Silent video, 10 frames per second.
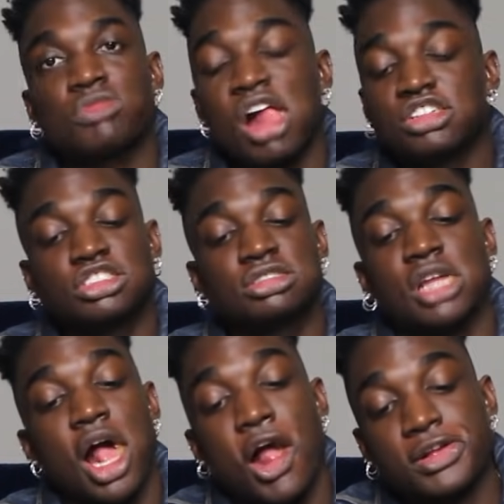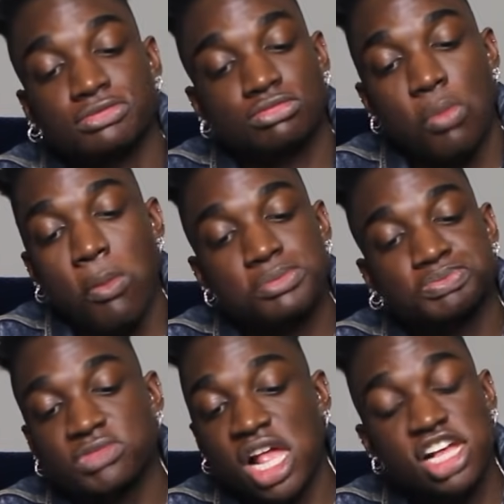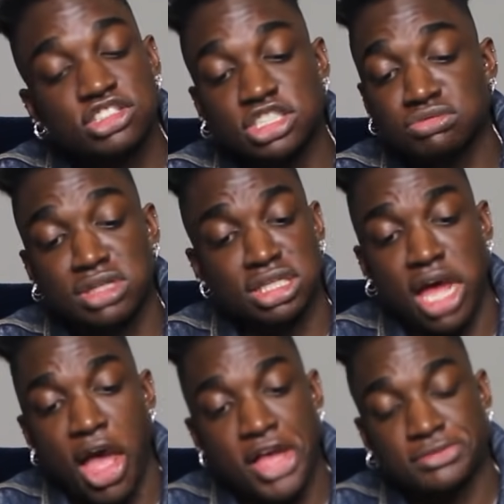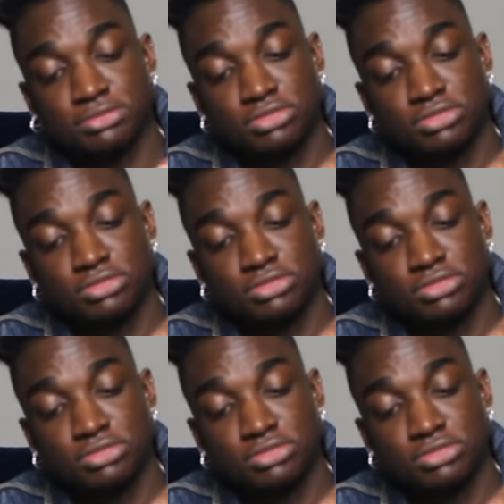It's just not. It's just really not.